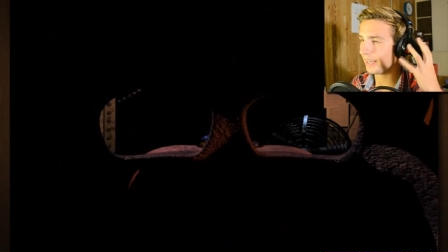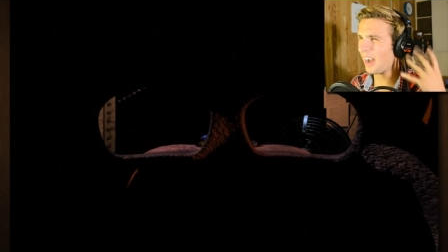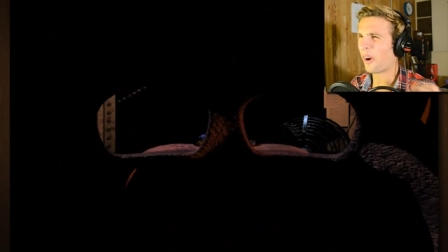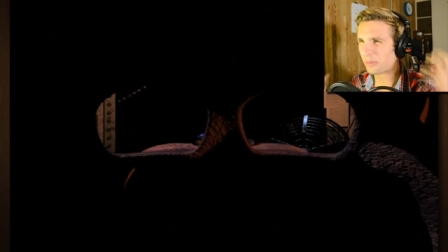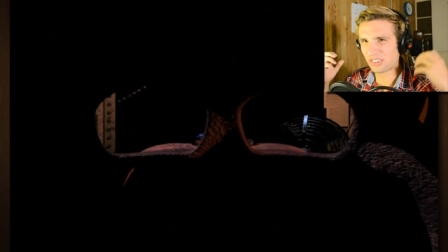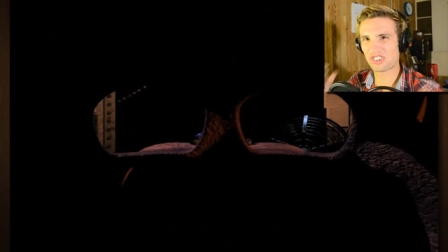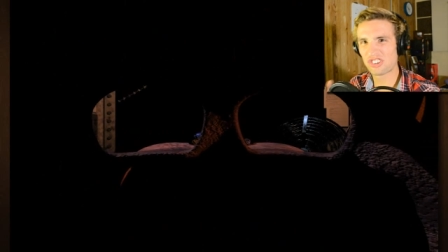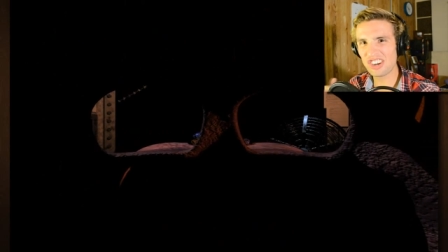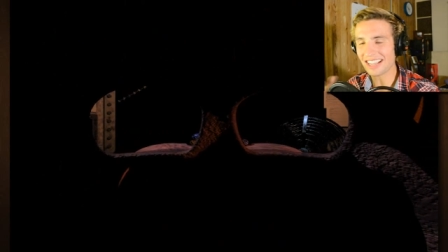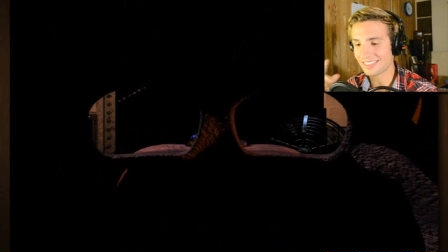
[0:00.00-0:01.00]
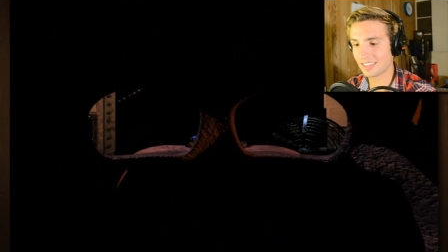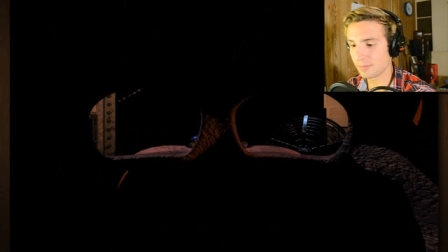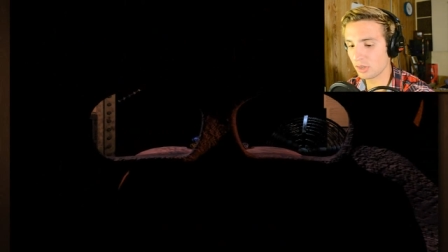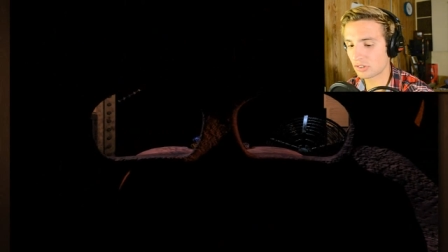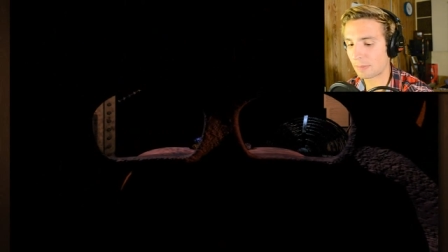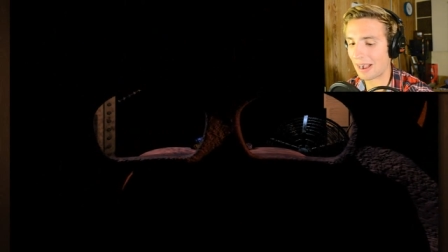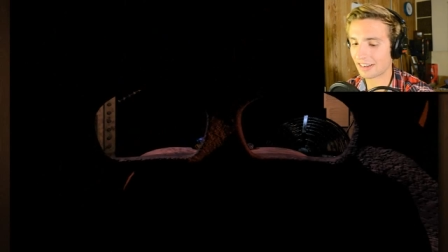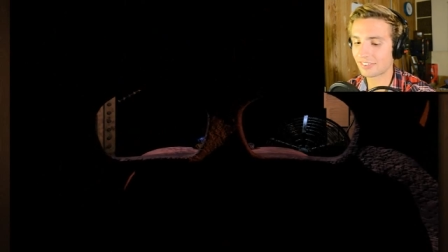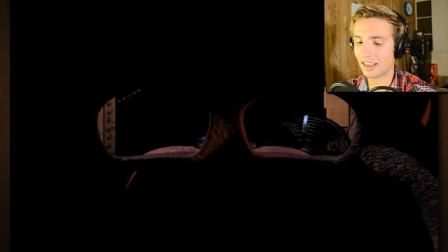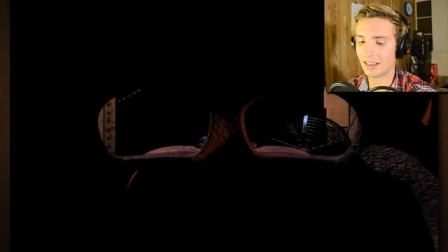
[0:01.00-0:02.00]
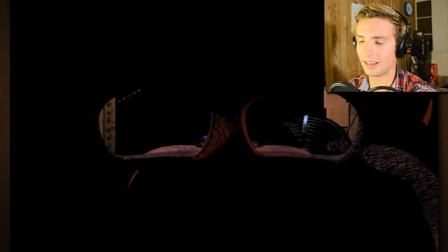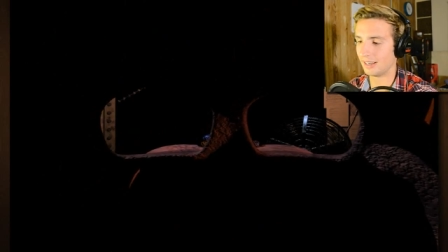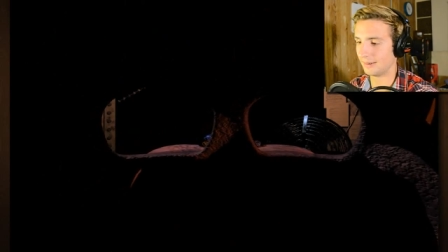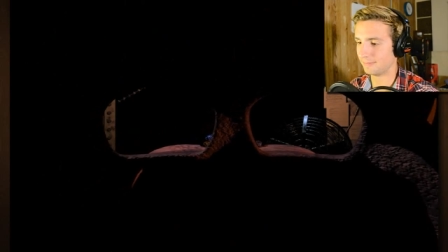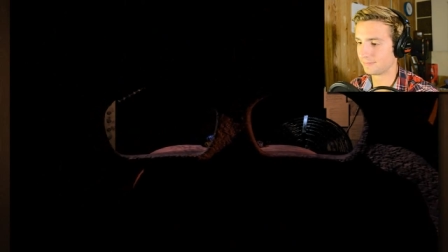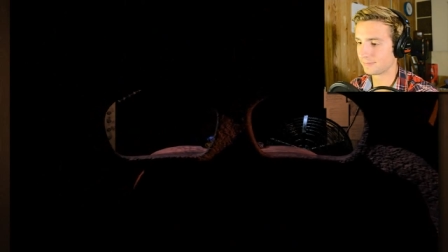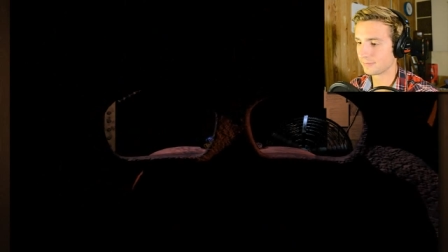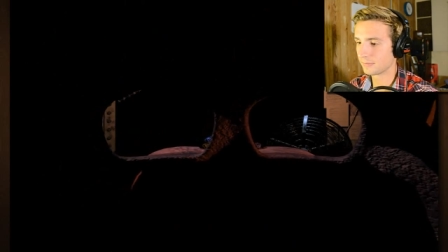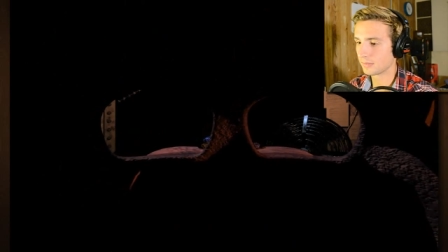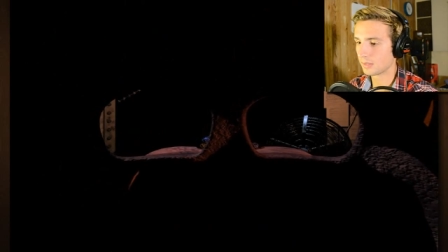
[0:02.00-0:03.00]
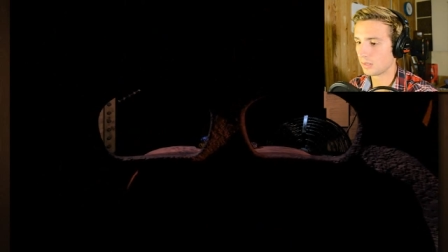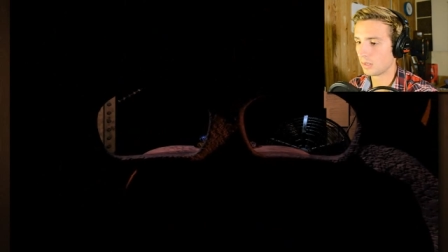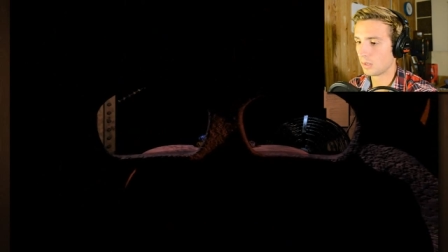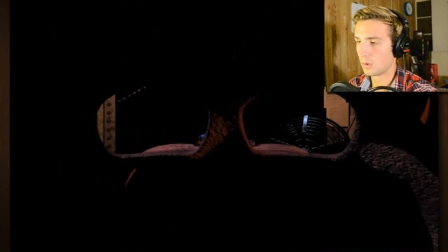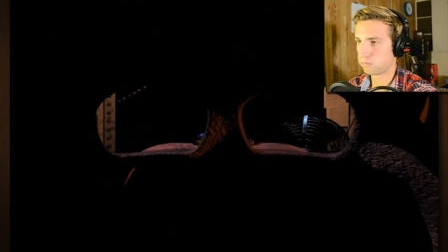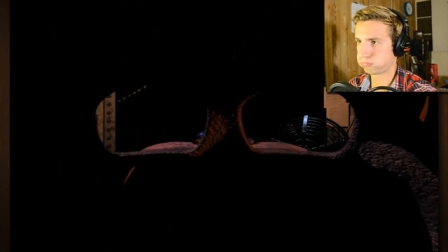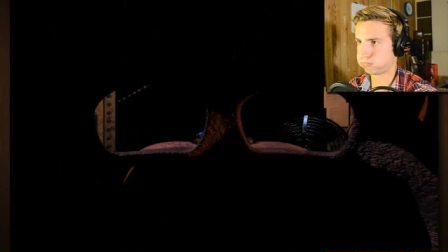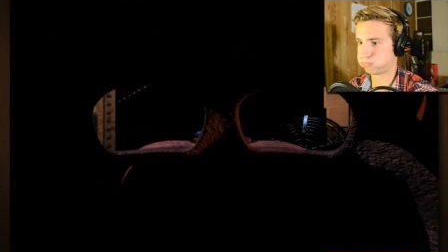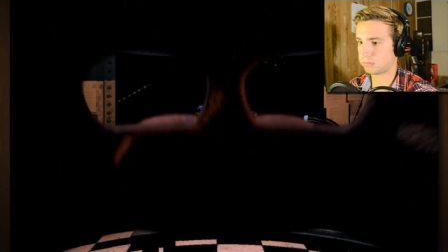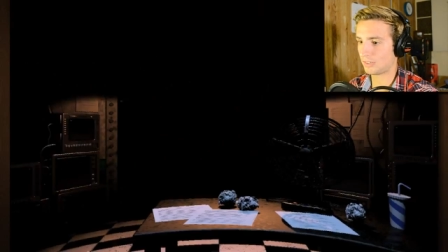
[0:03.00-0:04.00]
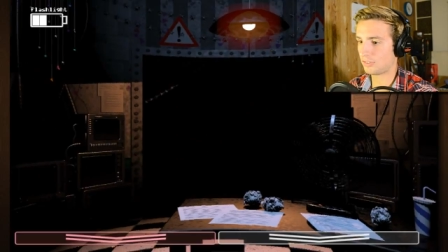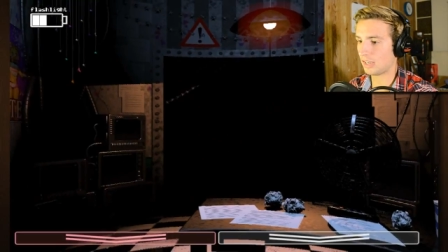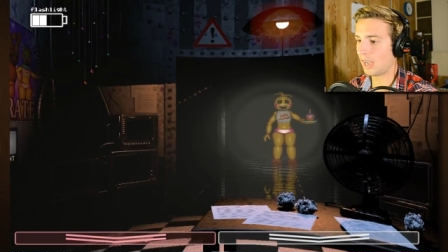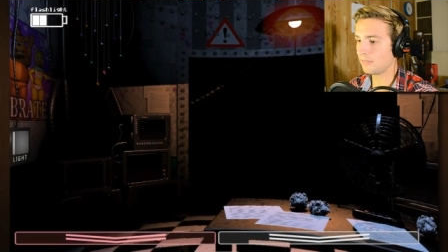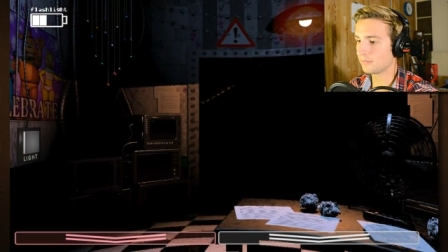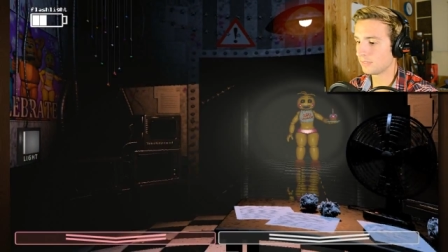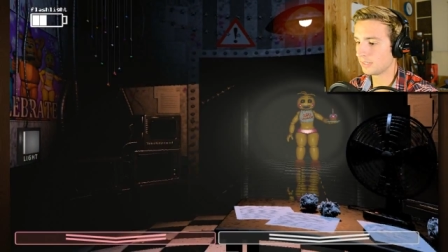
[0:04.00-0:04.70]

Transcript: Oh, shit! The music box. Um... Is she gone?